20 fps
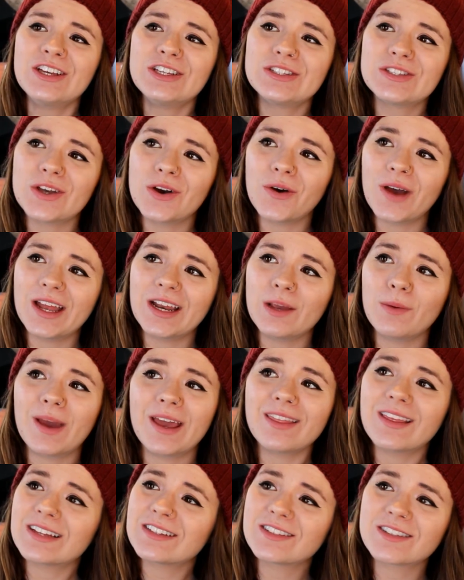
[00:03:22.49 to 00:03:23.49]
So
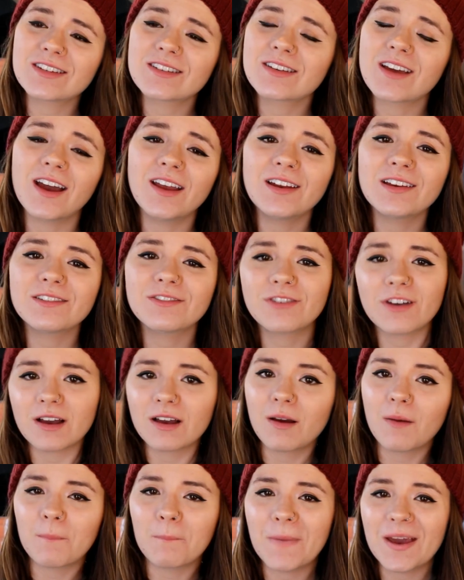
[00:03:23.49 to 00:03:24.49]
anyway, that's just kind
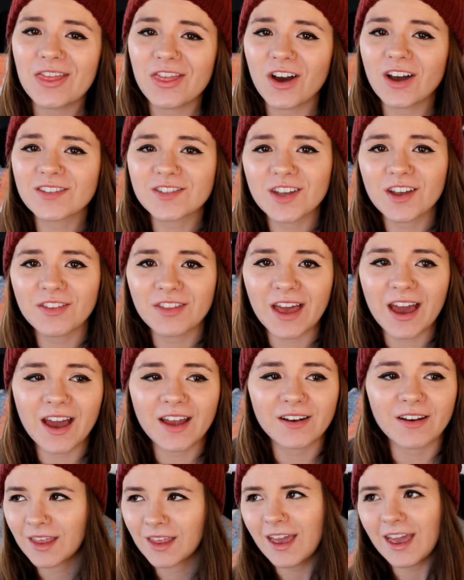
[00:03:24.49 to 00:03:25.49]
of my thoughts on
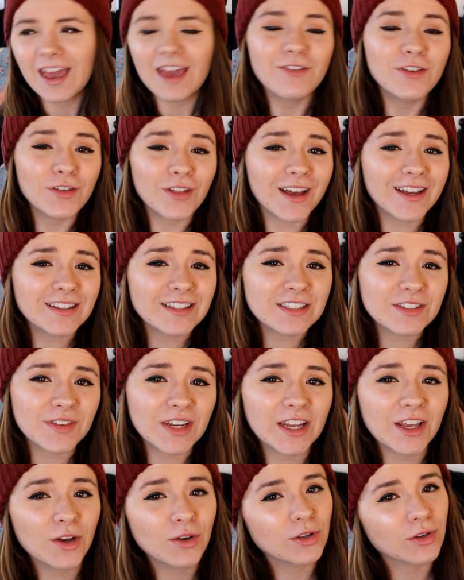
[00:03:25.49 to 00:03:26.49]
that. If you like this
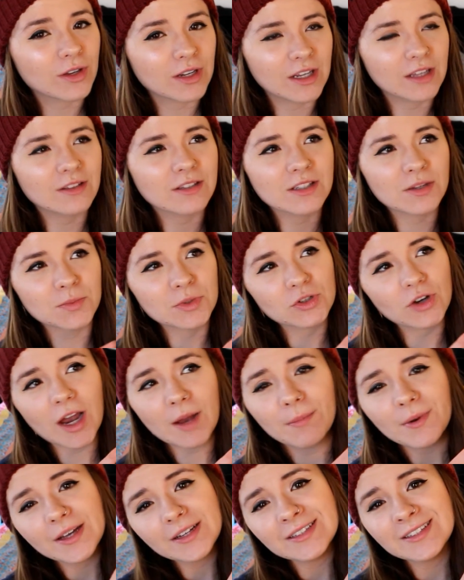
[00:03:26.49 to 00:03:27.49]
video, you can hit the
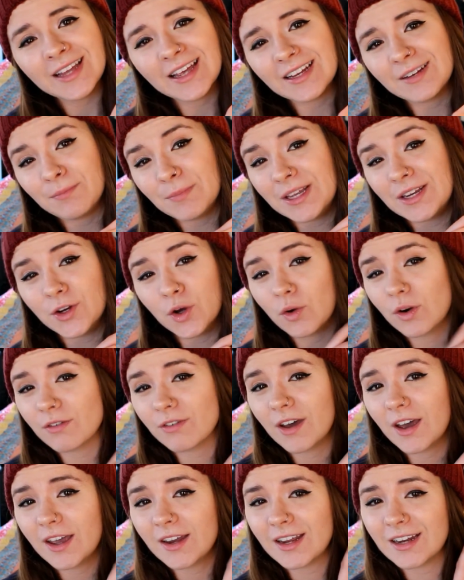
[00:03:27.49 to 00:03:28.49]
subscribe button and be
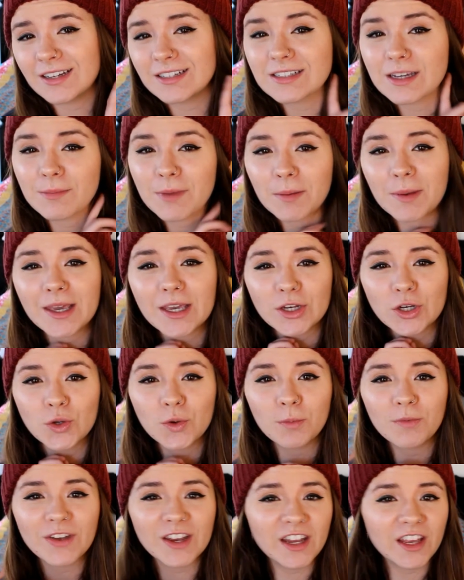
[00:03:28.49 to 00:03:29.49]
notified anytime I make a
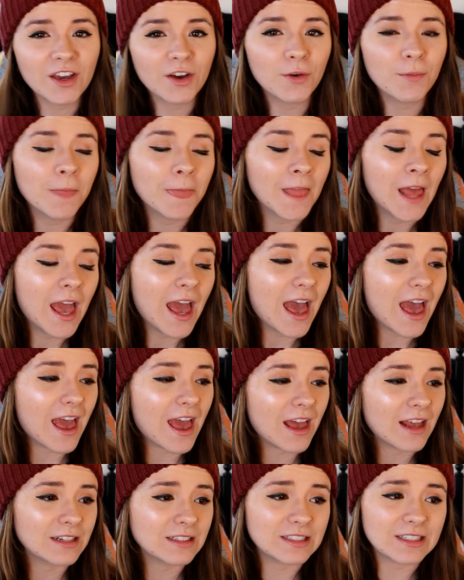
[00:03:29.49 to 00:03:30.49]
new video.
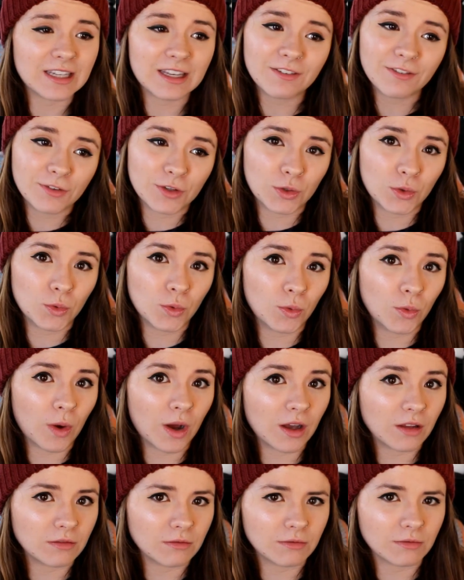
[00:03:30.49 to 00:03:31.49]
And if
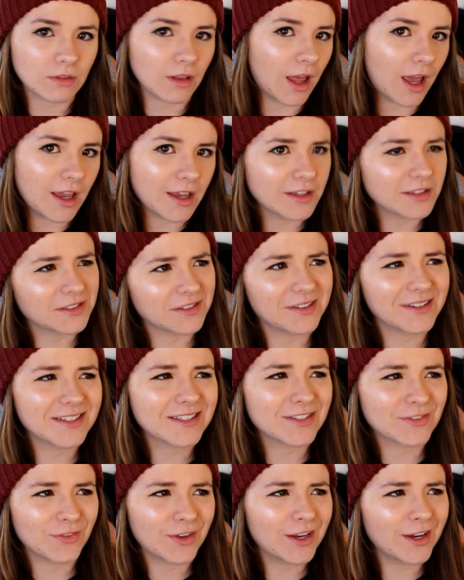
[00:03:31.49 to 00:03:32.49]
you liked
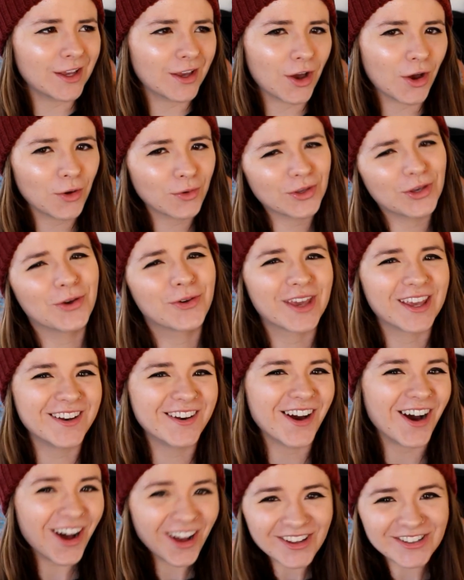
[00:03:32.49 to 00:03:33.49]
this video, you
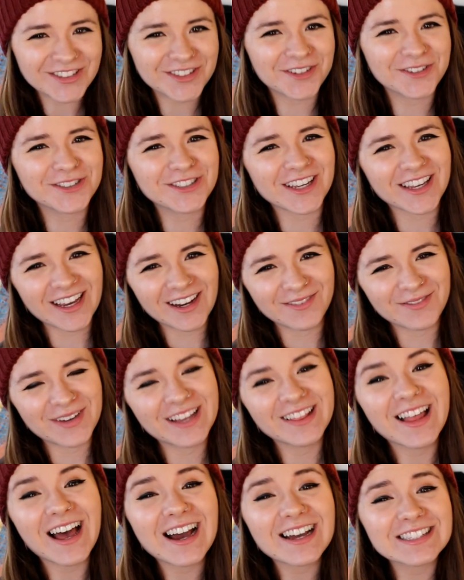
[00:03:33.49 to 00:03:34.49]
can also check out
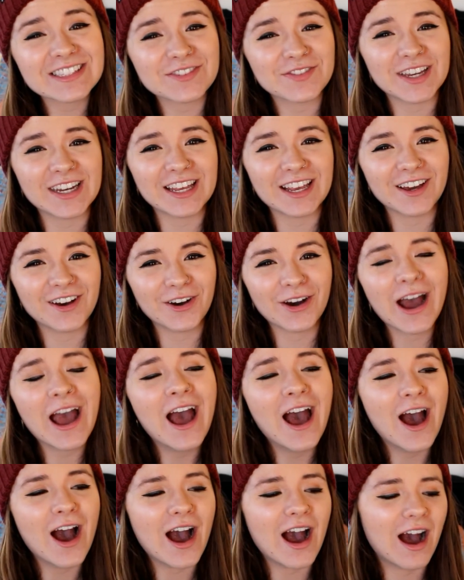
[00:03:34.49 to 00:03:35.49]
my last video,
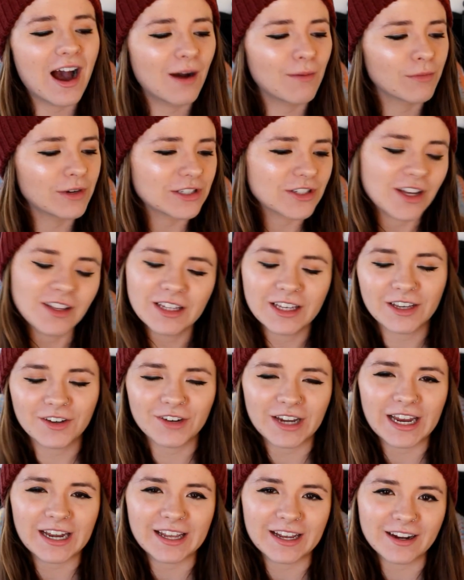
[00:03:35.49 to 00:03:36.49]
which I'll
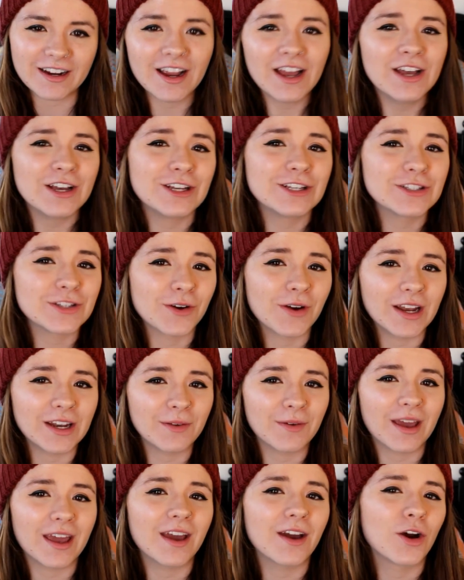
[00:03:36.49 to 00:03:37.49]
link right here. So
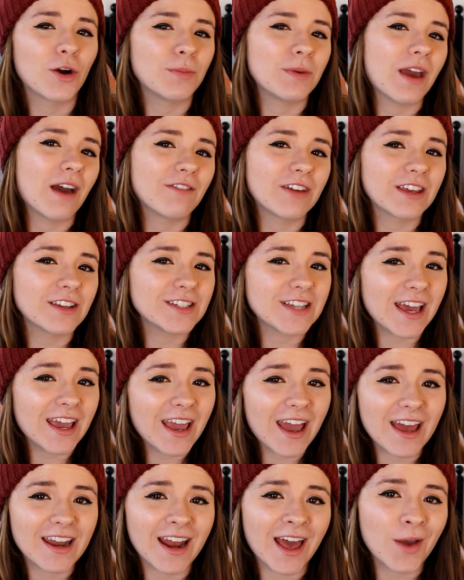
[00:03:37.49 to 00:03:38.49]
anyway, I hope you have a good
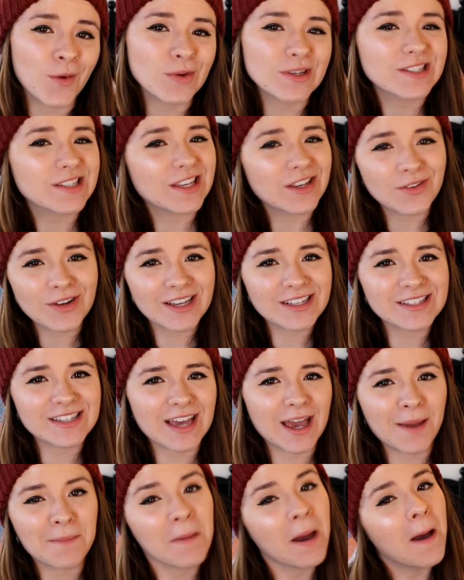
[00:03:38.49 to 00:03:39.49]
day, and I will see you next
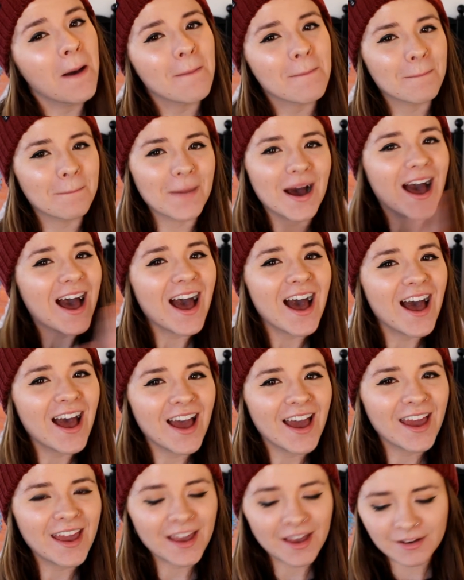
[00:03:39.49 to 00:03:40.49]
time.
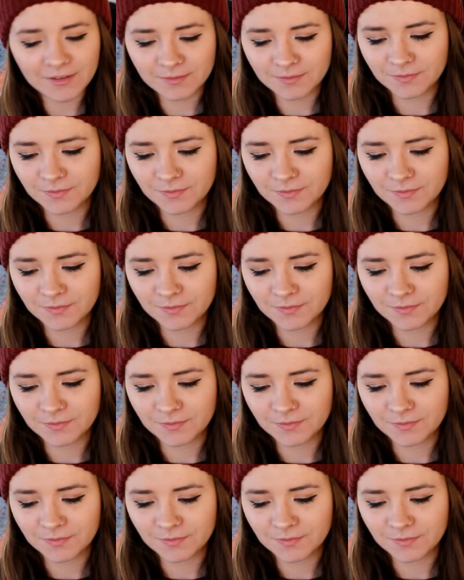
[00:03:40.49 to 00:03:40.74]
Bye!